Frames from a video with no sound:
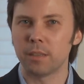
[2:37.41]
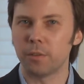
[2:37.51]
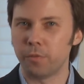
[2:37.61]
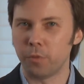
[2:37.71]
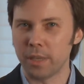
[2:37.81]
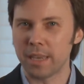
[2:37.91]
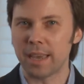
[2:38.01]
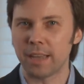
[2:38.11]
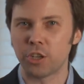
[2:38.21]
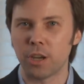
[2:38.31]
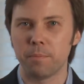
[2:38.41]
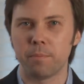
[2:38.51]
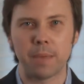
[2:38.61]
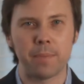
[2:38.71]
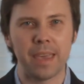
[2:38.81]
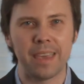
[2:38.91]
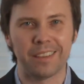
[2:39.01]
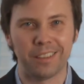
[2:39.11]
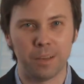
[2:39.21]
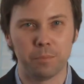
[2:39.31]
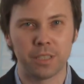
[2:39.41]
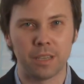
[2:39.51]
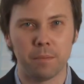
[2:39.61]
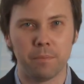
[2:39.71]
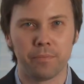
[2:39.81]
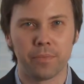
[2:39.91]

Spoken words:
to fully catch up by paying a lump sum,